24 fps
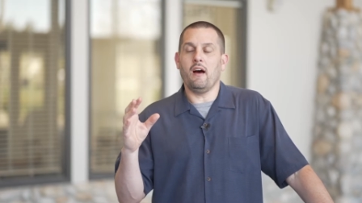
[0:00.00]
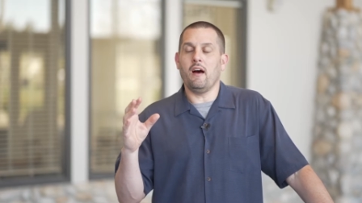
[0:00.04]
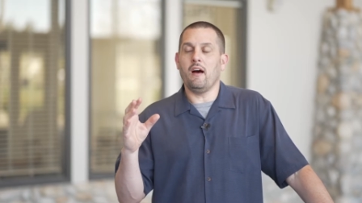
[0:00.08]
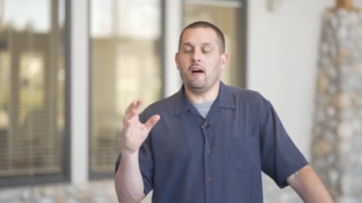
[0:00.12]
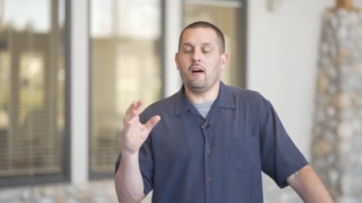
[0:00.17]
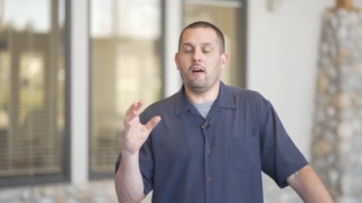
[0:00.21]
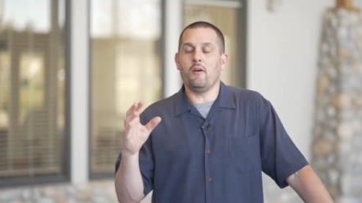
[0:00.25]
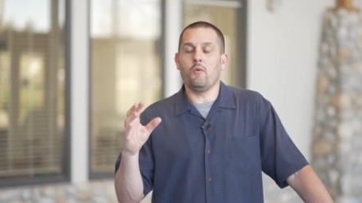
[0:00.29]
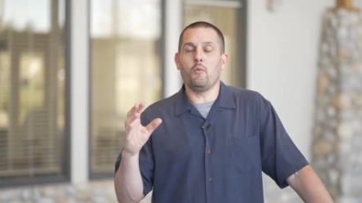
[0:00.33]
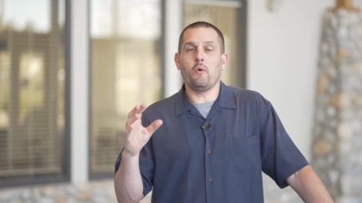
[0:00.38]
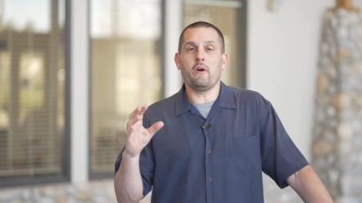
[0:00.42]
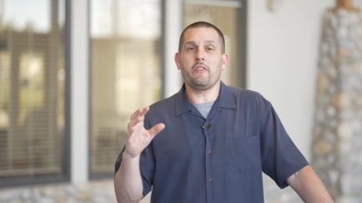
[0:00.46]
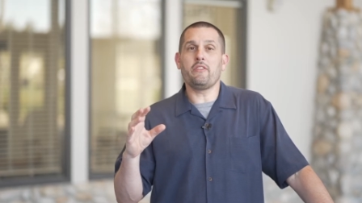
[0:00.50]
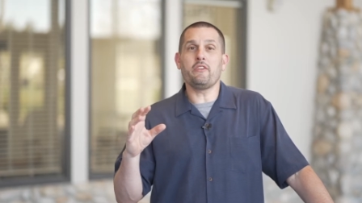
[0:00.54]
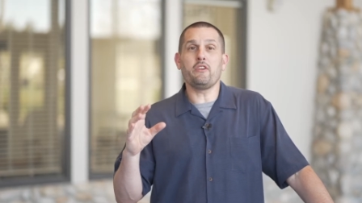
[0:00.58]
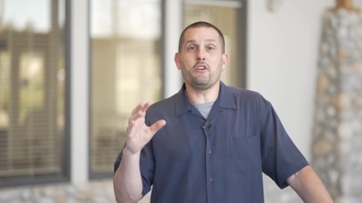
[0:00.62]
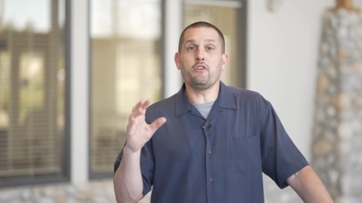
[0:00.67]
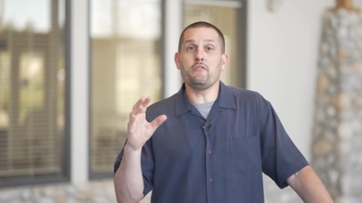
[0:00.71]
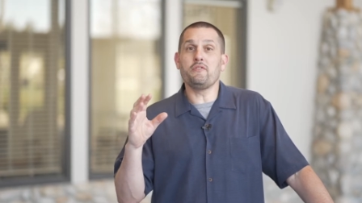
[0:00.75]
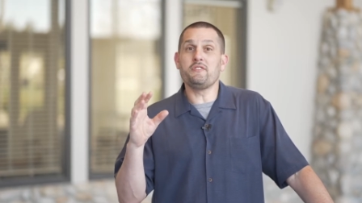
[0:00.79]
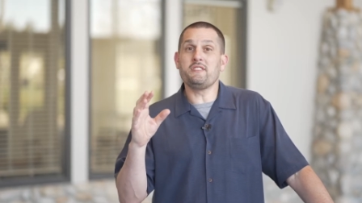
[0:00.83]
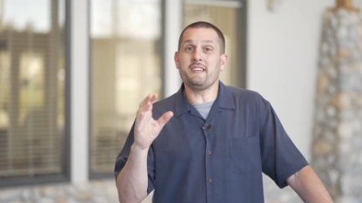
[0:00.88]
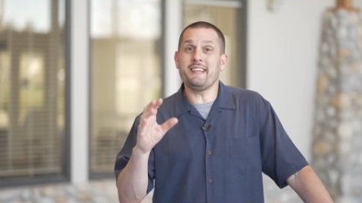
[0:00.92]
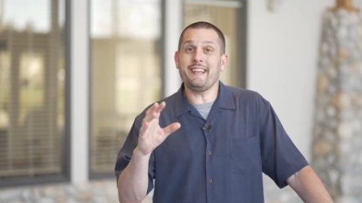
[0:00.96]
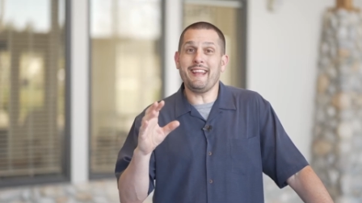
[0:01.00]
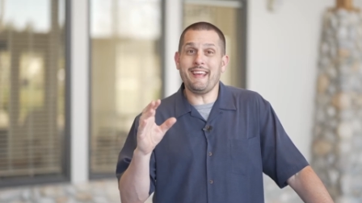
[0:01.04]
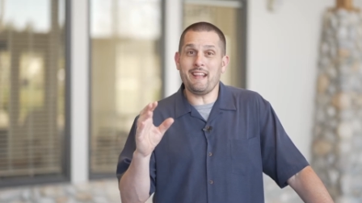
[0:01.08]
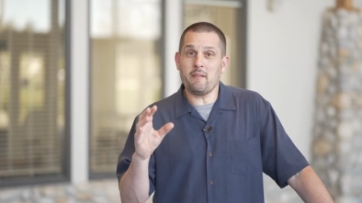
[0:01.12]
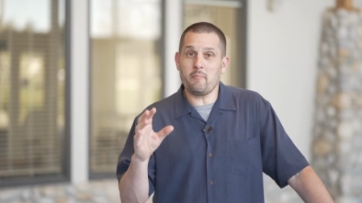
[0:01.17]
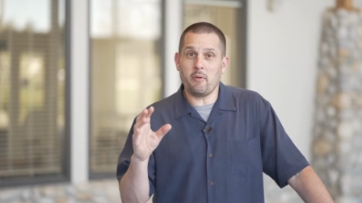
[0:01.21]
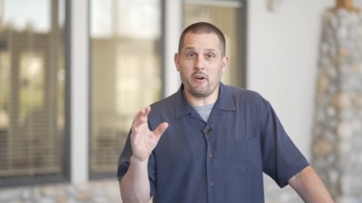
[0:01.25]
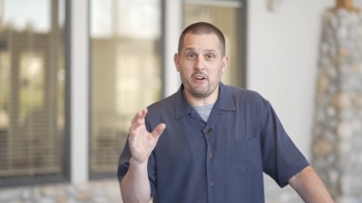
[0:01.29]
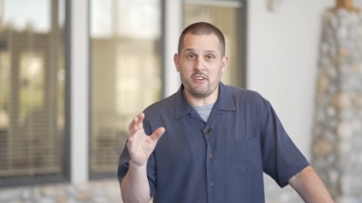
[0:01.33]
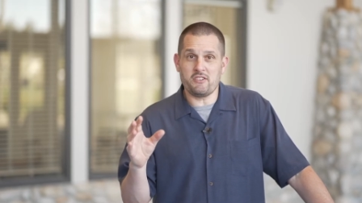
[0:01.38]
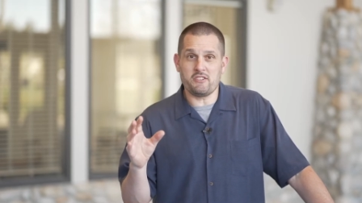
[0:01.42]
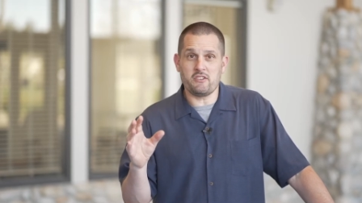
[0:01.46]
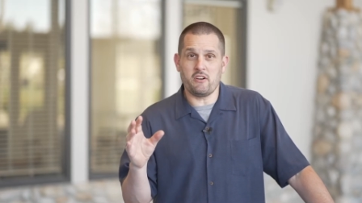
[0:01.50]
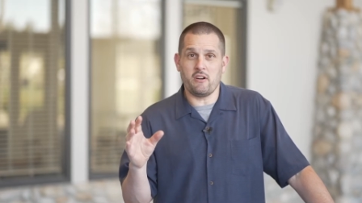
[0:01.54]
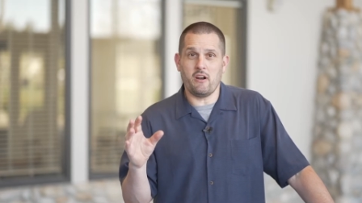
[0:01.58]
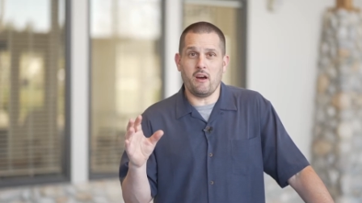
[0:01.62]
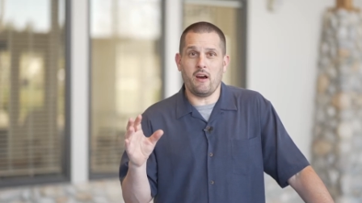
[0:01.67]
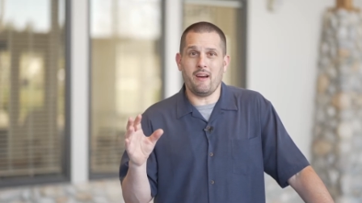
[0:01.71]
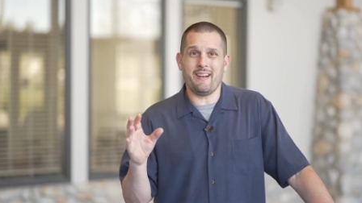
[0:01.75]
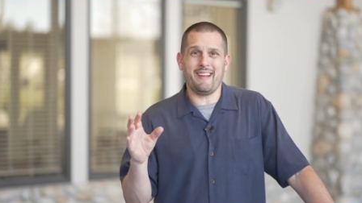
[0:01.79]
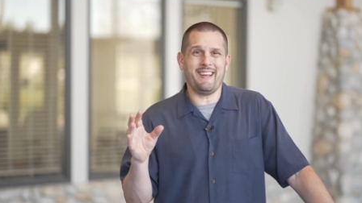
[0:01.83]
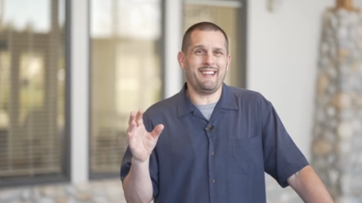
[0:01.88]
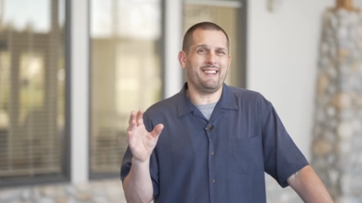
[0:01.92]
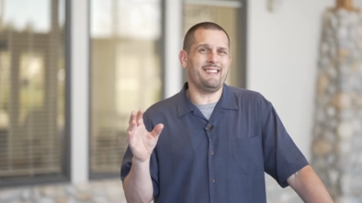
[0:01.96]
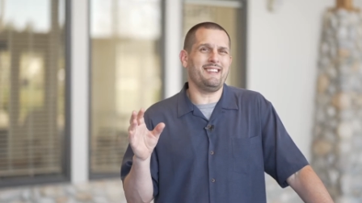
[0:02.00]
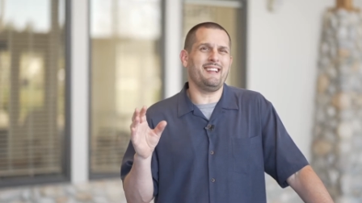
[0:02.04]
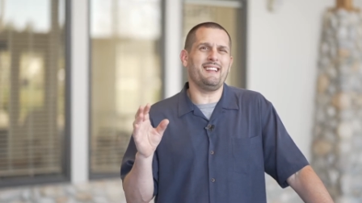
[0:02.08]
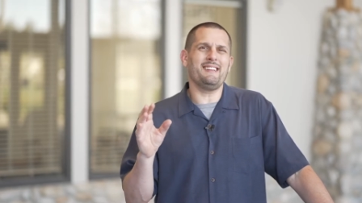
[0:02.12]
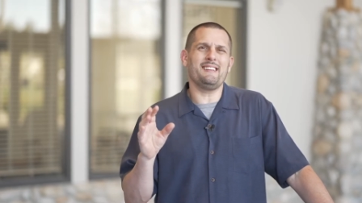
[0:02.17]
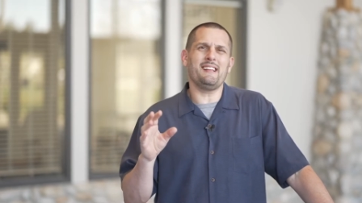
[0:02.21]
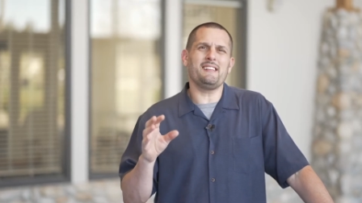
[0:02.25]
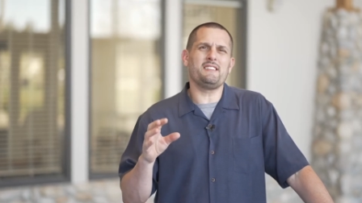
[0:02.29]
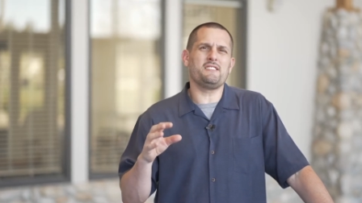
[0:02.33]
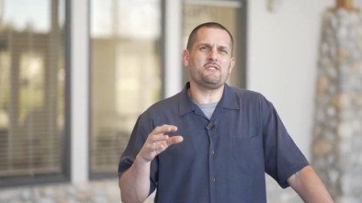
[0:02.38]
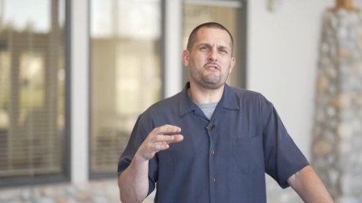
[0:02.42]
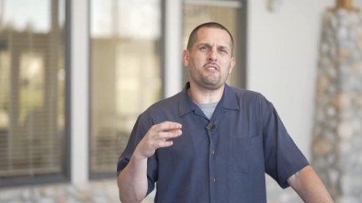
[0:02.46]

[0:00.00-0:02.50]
whether you've seen it in person or not, and let's